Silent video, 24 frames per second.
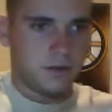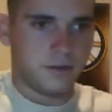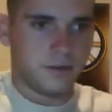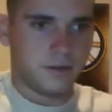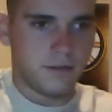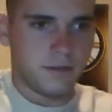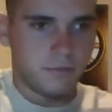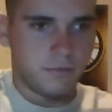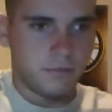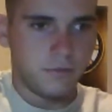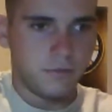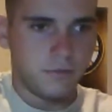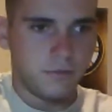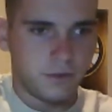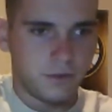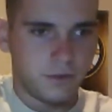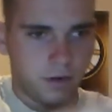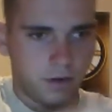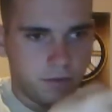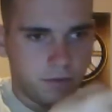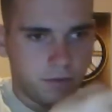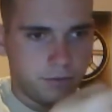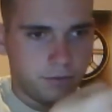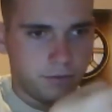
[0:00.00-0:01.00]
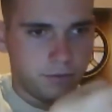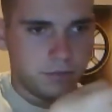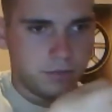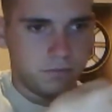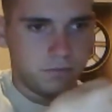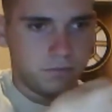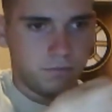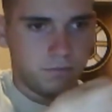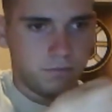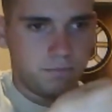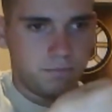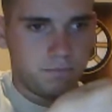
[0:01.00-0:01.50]
You're not moving your arm. You're just
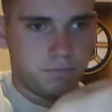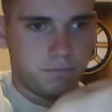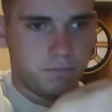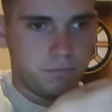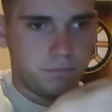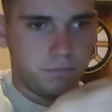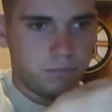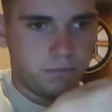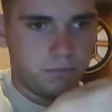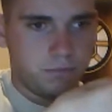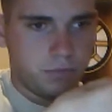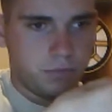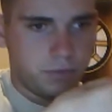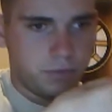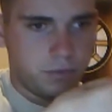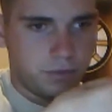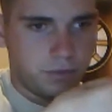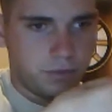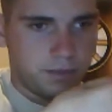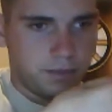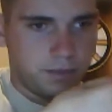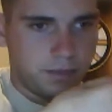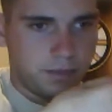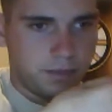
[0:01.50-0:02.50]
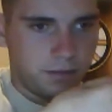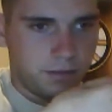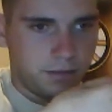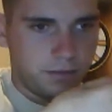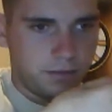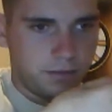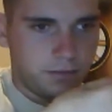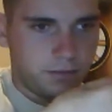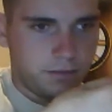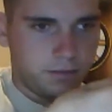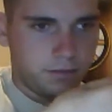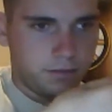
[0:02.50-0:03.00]
pulling that.
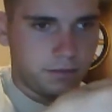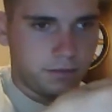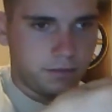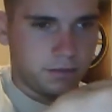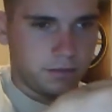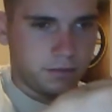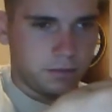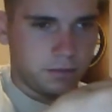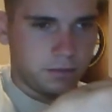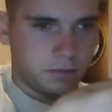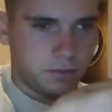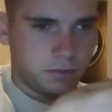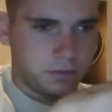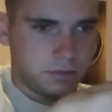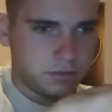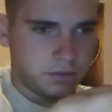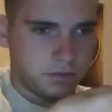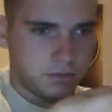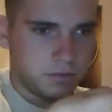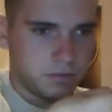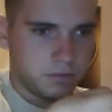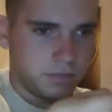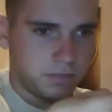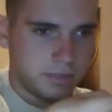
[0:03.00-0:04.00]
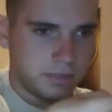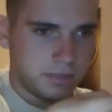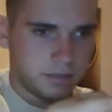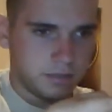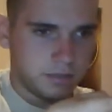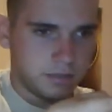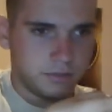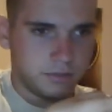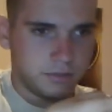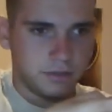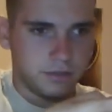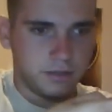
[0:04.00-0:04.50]
You're squeezing the
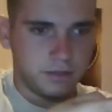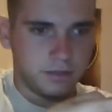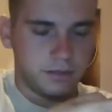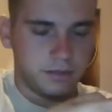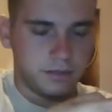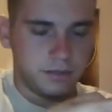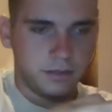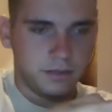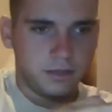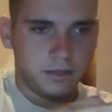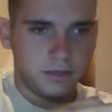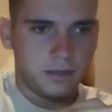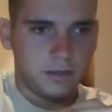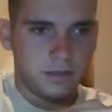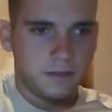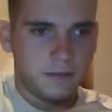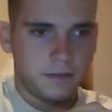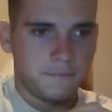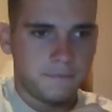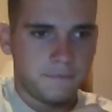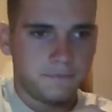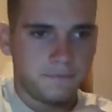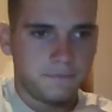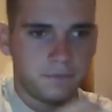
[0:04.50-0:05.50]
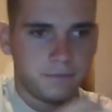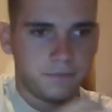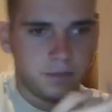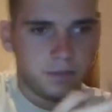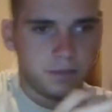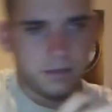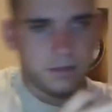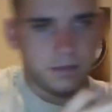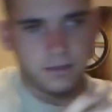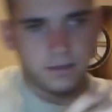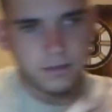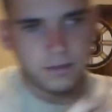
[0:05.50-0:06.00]
trigger.
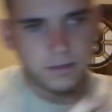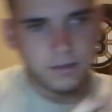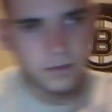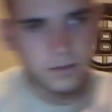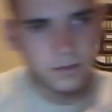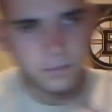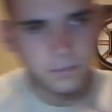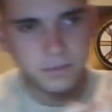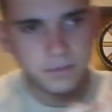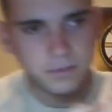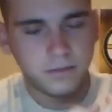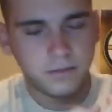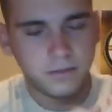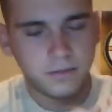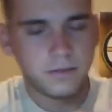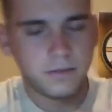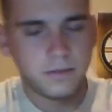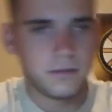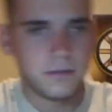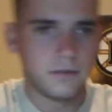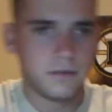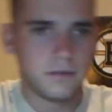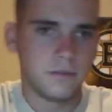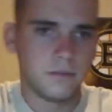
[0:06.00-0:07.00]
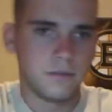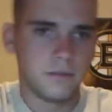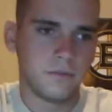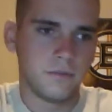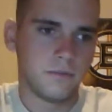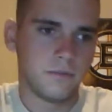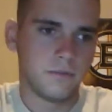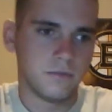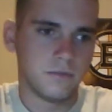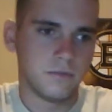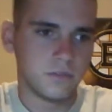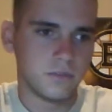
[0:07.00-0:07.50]
It helps
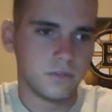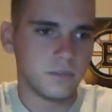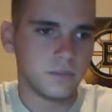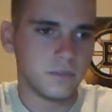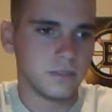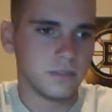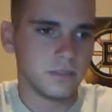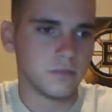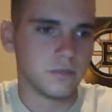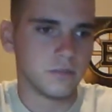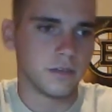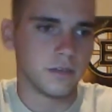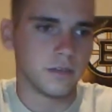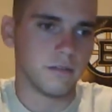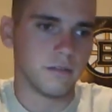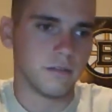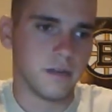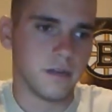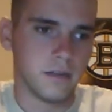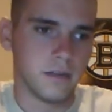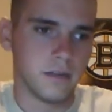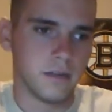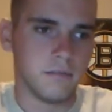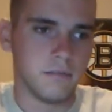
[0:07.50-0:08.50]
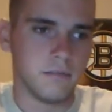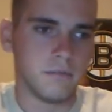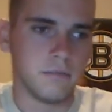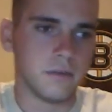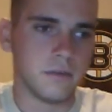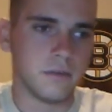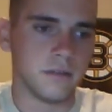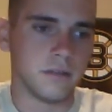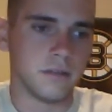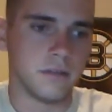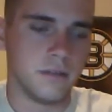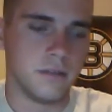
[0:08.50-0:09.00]
squeeze the trigger rather than
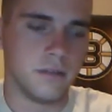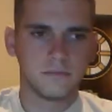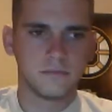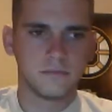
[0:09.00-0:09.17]
pull it.